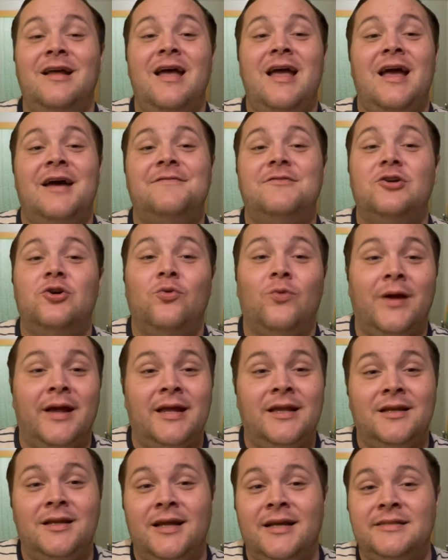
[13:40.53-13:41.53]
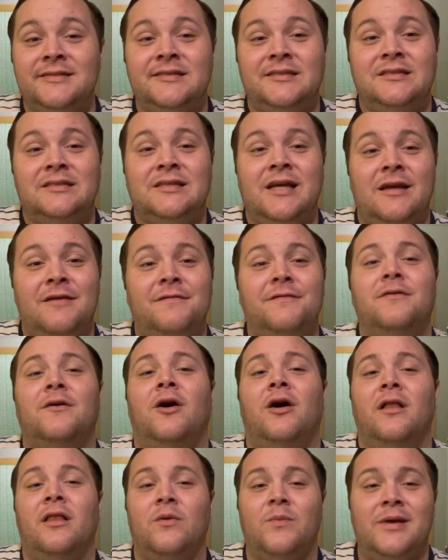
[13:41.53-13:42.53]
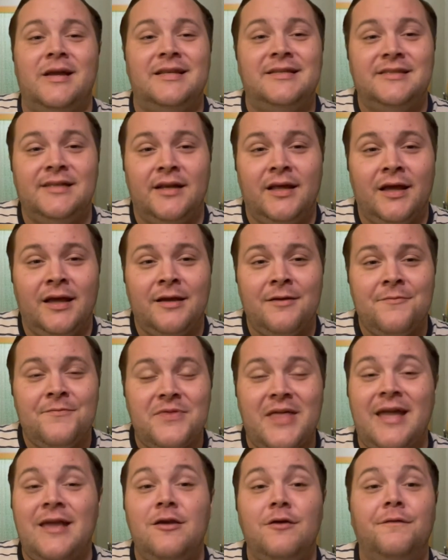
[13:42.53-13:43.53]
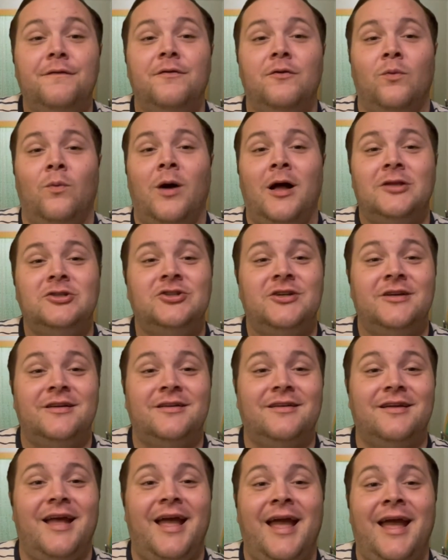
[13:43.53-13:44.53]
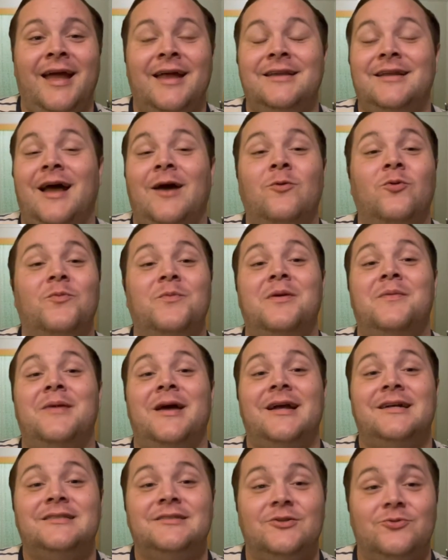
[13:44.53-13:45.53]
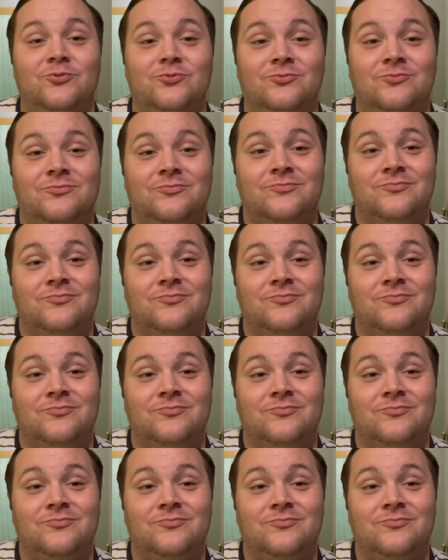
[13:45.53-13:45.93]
Have a great and safe Halloween today. Thank you for watching, and I will be back soon.